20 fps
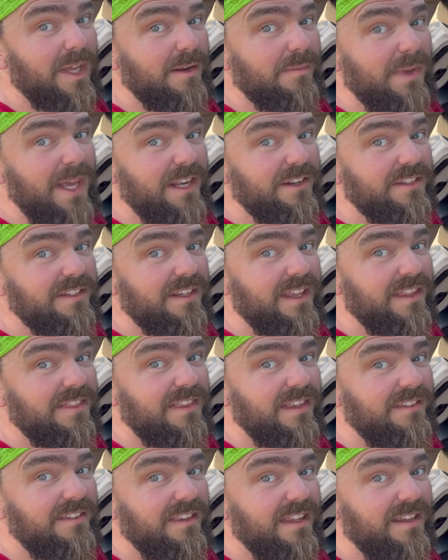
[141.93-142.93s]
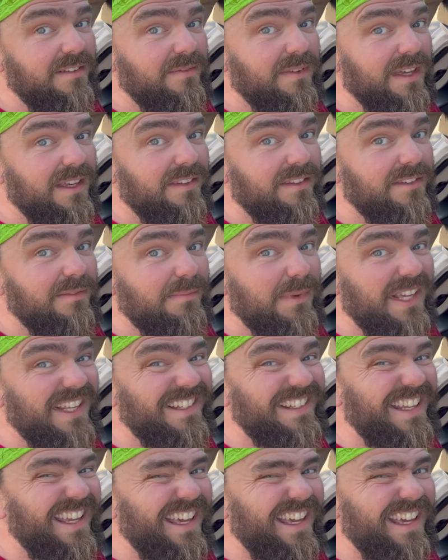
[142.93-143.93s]
to manage to get this thing fixed, but
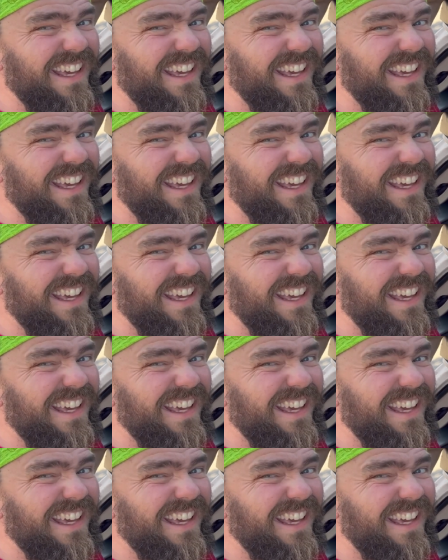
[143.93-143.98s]
yeah.